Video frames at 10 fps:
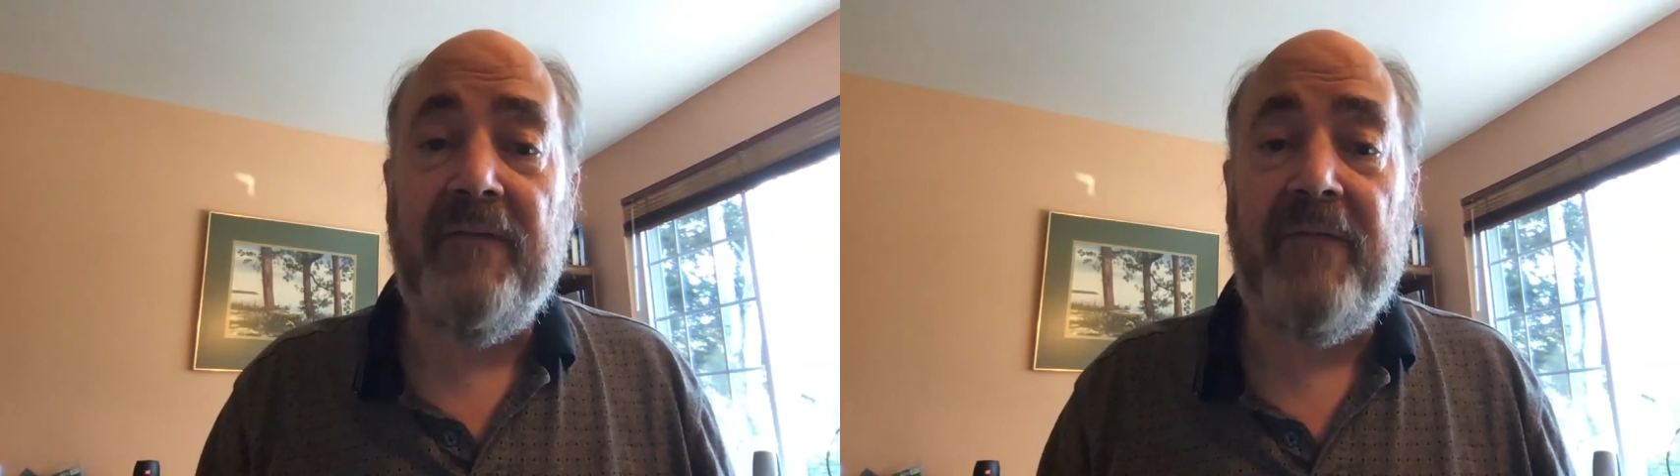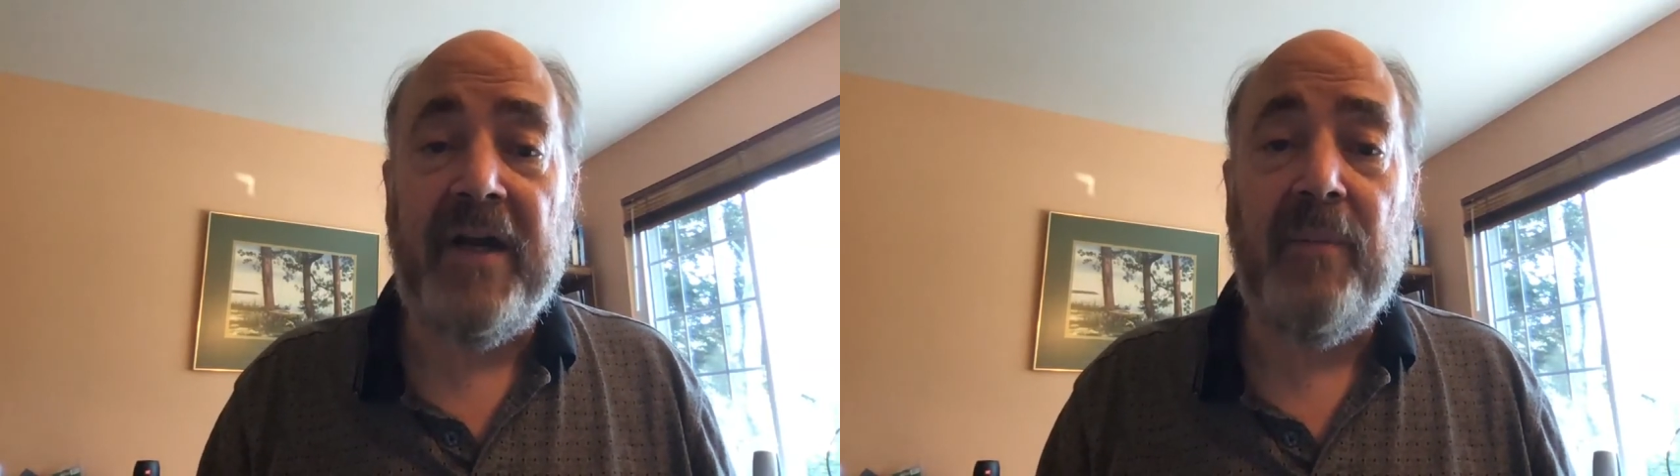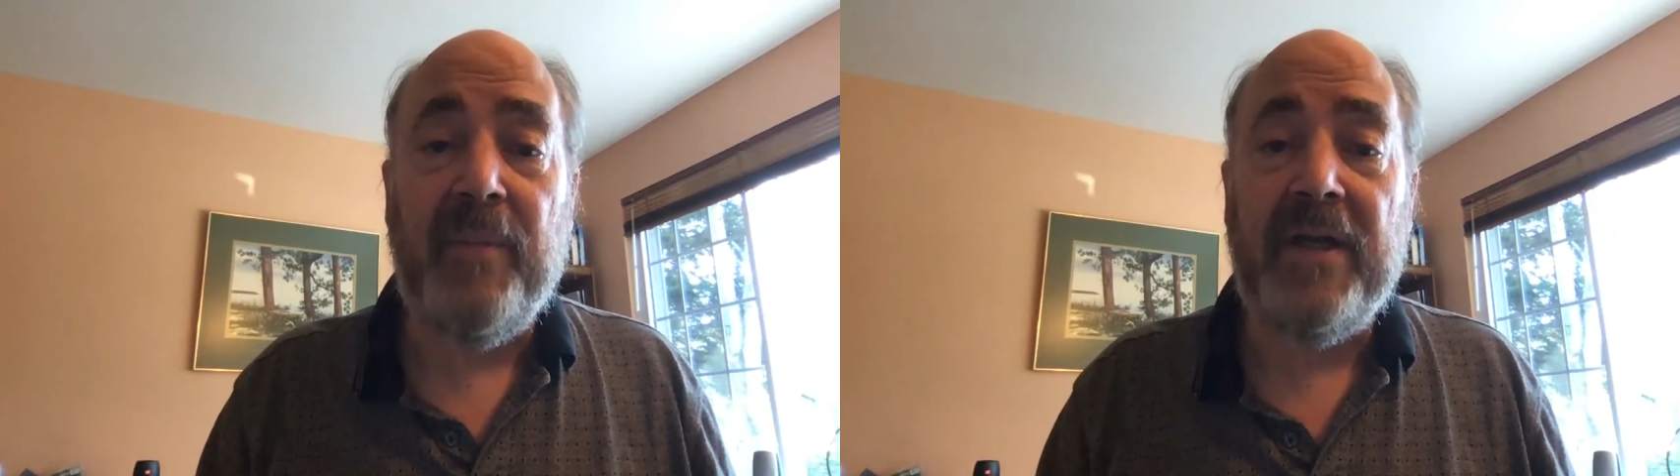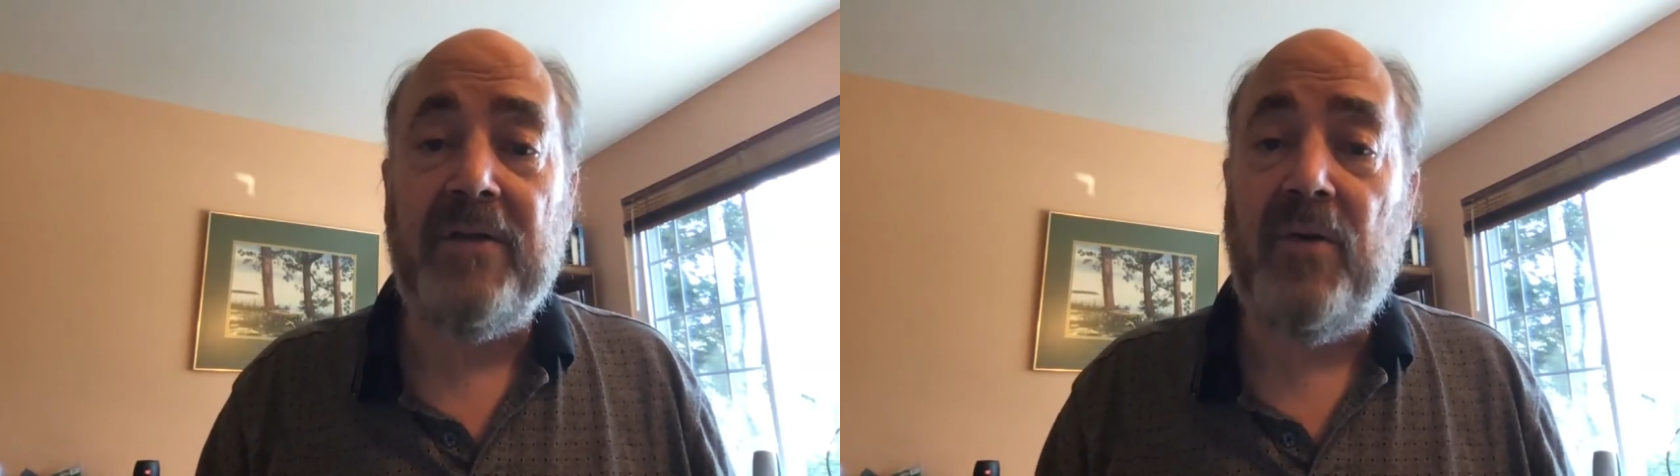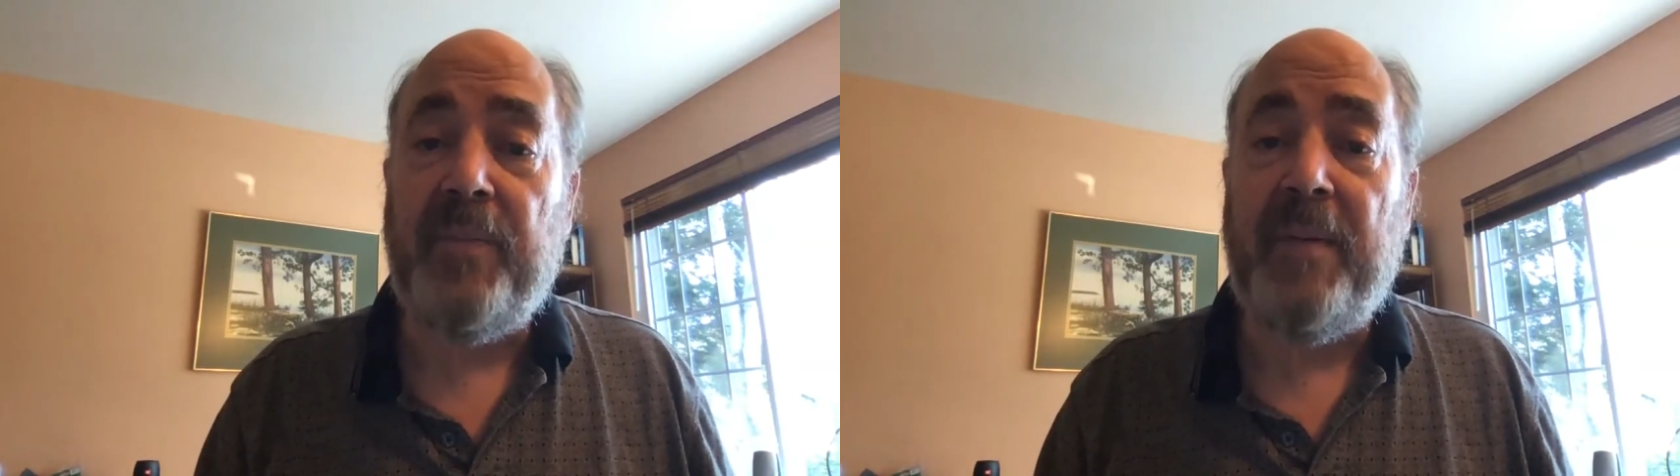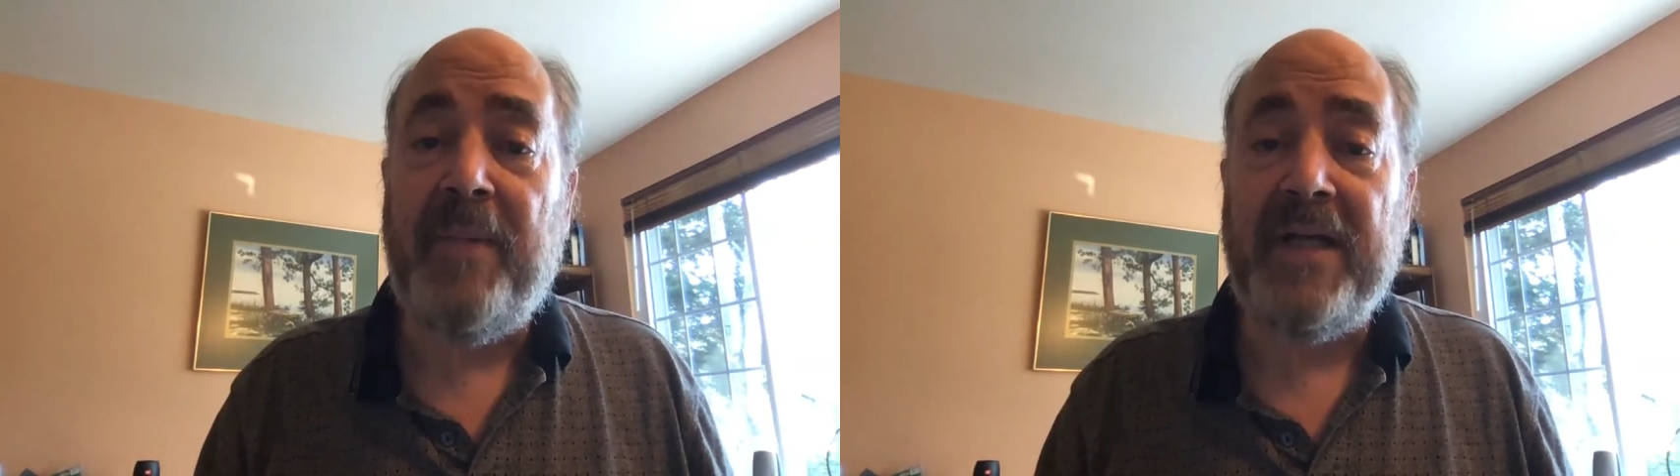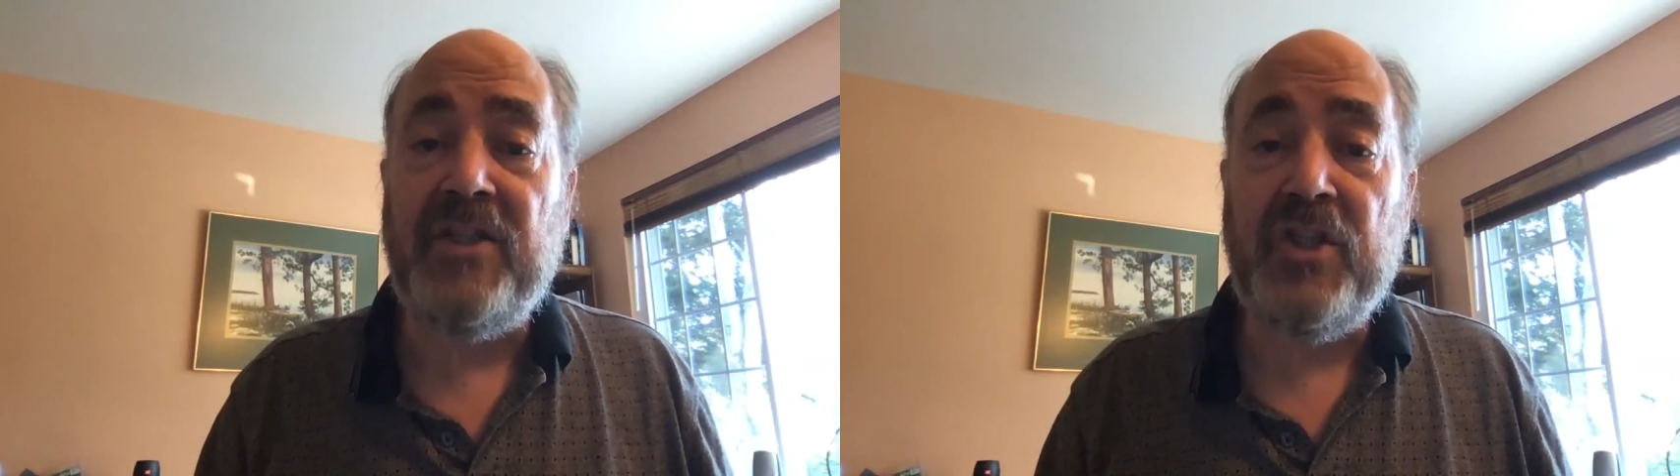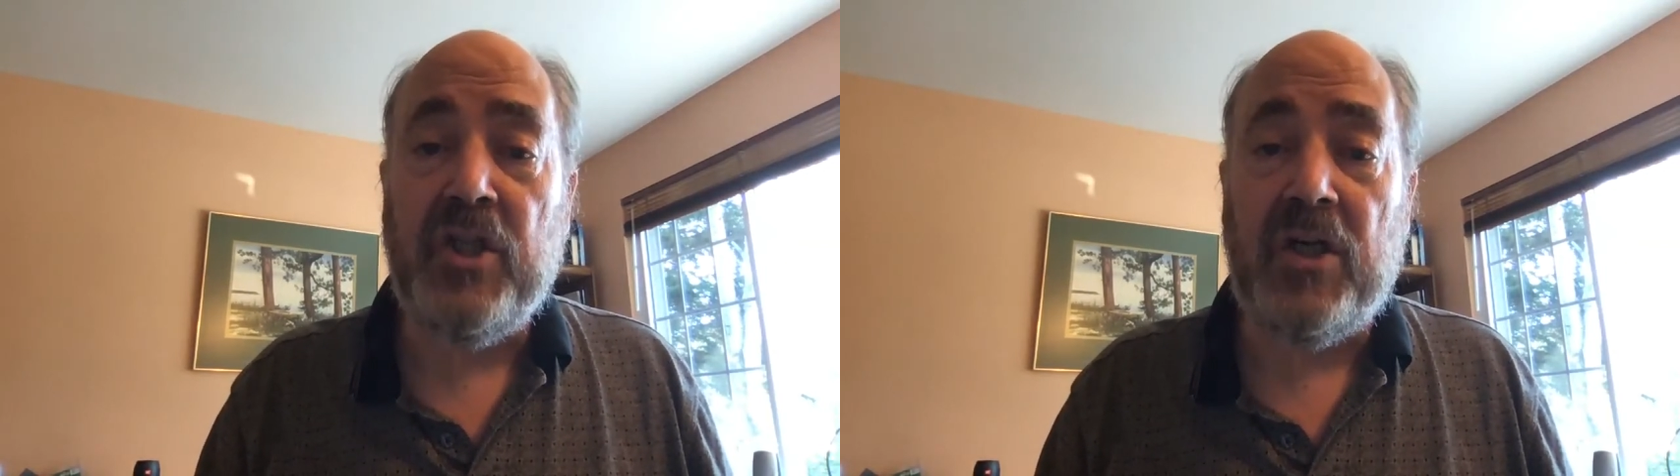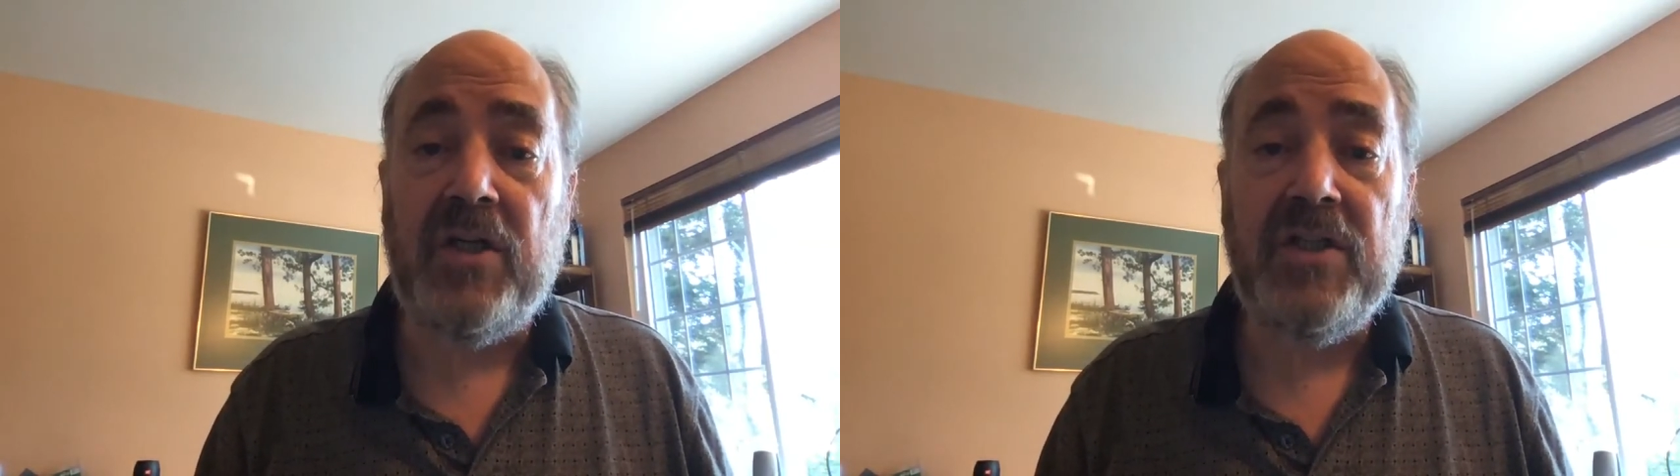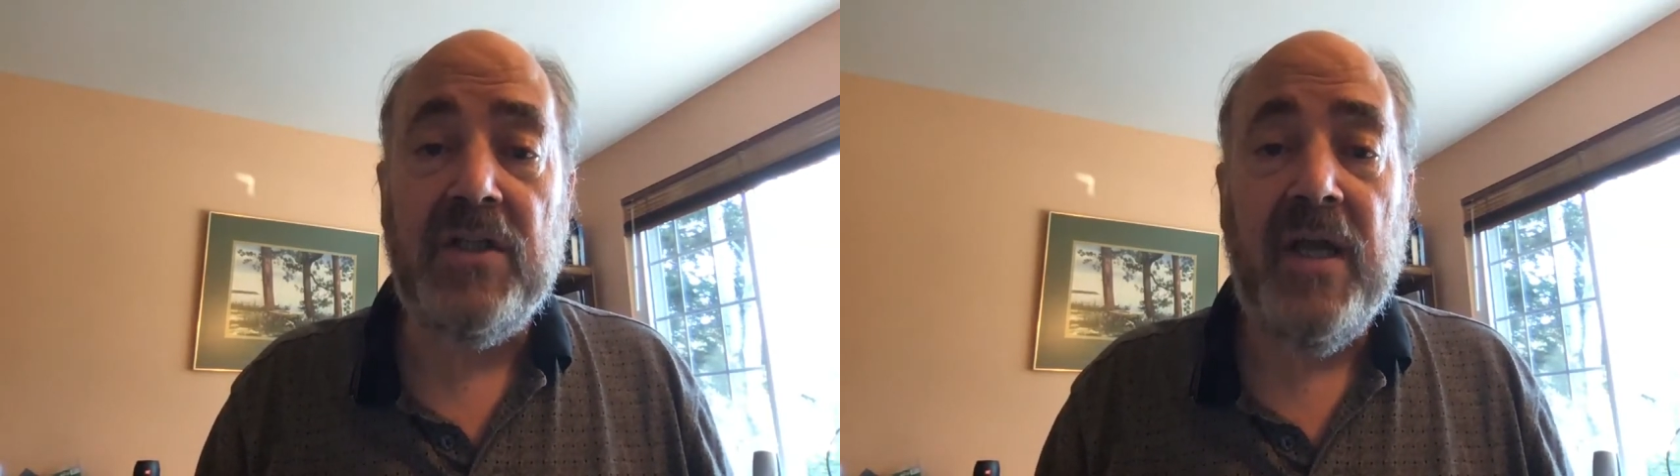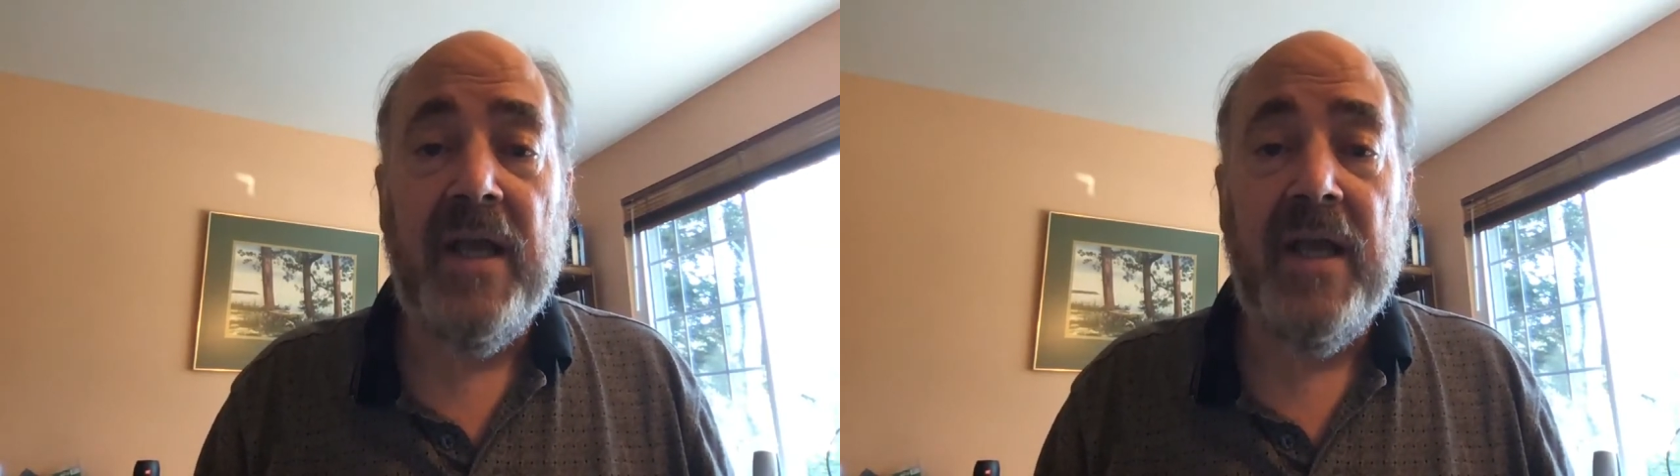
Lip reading: environmental group at my church,